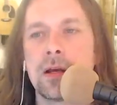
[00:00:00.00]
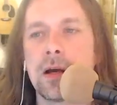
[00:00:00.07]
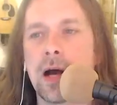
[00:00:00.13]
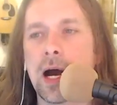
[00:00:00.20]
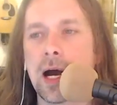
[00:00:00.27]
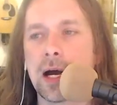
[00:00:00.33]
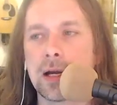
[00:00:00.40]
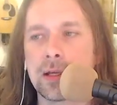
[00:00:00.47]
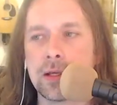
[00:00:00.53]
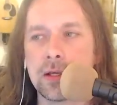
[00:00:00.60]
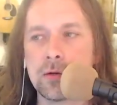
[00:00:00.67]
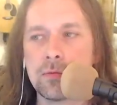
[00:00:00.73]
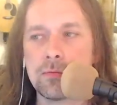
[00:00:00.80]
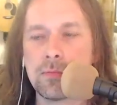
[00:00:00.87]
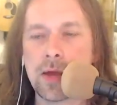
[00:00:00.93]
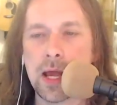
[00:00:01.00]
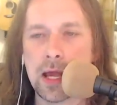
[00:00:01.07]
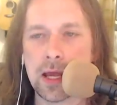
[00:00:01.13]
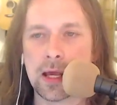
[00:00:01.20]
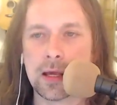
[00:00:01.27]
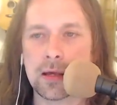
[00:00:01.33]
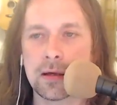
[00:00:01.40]
Uh, you
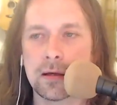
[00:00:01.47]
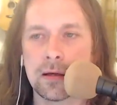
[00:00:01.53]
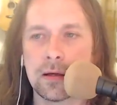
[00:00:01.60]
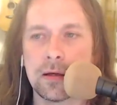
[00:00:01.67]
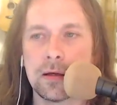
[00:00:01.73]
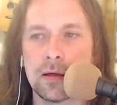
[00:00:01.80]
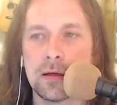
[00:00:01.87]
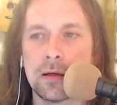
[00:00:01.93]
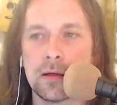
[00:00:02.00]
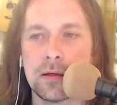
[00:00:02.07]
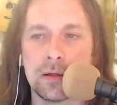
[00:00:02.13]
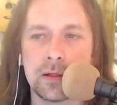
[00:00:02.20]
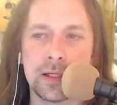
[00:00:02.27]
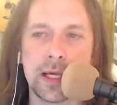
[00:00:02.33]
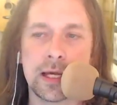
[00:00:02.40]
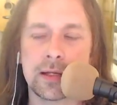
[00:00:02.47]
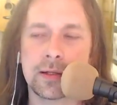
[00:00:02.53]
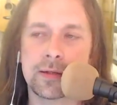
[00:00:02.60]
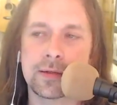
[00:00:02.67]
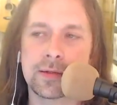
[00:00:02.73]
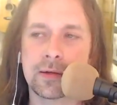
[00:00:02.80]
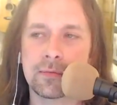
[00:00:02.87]
may
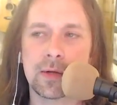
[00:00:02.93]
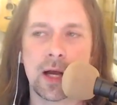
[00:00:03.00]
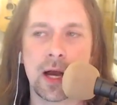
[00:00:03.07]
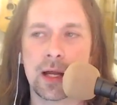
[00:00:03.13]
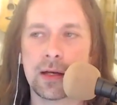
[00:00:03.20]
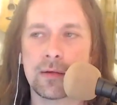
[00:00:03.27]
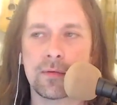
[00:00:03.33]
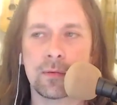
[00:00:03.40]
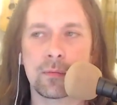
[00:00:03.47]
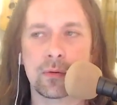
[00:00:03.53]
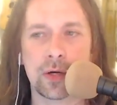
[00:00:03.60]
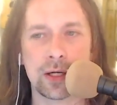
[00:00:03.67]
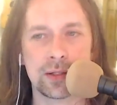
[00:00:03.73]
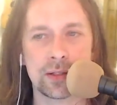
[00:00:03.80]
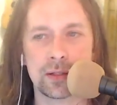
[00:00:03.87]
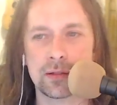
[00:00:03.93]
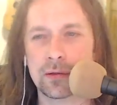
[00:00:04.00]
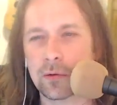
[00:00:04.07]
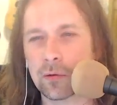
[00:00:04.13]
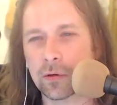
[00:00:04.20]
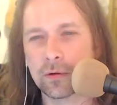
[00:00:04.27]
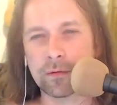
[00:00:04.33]
get some kind of impression
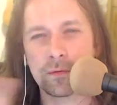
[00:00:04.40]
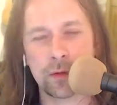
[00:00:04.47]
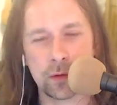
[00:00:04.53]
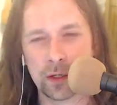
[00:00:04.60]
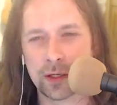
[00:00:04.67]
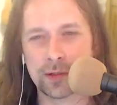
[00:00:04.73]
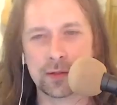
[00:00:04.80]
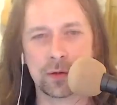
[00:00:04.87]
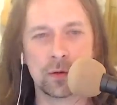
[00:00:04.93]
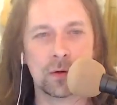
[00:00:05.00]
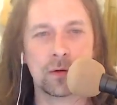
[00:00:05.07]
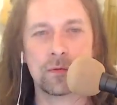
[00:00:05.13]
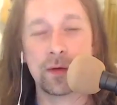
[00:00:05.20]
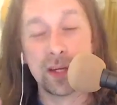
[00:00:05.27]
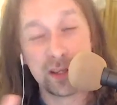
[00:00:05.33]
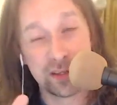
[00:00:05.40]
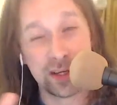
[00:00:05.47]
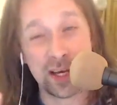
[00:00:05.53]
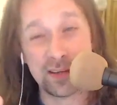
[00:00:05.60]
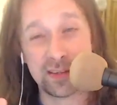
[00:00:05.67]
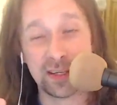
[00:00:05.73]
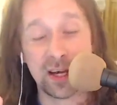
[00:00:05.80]
or focus or
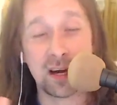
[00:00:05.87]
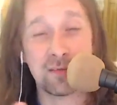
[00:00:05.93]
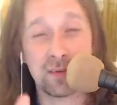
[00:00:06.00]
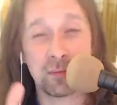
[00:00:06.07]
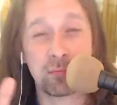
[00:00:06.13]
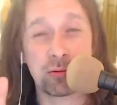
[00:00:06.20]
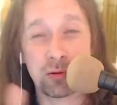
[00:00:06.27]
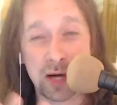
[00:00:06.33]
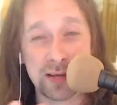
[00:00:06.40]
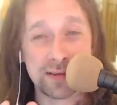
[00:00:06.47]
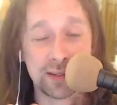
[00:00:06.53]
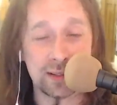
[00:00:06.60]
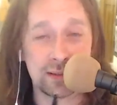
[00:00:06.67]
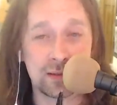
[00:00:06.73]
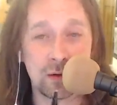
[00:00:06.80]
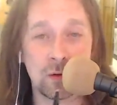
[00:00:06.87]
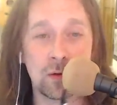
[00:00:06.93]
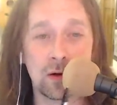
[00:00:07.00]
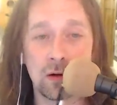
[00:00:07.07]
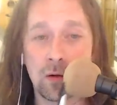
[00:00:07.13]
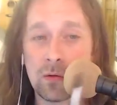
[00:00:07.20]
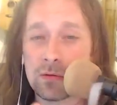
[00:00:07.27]
fetishizing of the present
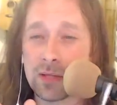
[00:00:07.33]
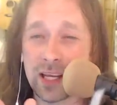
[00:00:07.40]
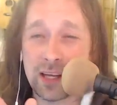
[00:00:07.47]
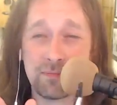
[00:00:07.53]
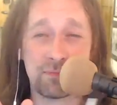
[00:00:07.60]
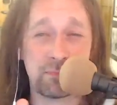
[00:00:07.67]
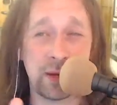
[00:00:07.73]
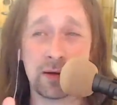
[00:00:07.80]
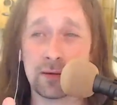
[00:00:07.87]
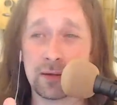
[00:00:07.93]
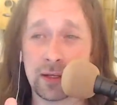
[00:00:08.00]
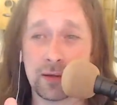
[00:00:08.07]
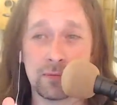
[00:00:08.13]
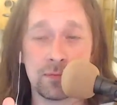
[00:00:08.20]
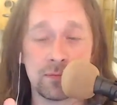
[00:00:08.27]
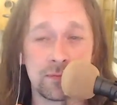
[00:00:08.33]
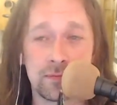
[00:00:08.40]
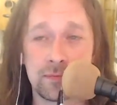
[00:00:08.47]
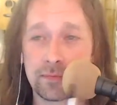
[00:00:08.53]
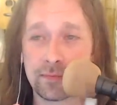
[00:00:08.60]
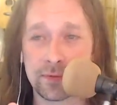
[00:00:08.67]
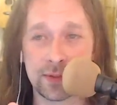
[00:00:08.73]
or only barely
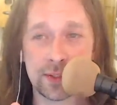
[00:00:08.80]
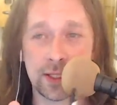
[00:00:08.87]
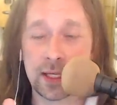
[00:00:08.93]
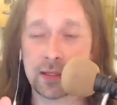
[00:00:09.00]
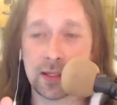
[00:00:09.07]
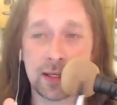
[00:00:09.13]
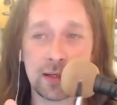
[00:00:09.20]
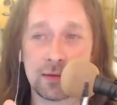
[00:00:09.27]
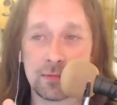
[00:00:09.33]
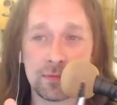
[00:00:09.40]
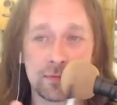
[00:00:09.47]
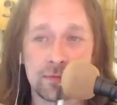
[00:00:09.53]
slightly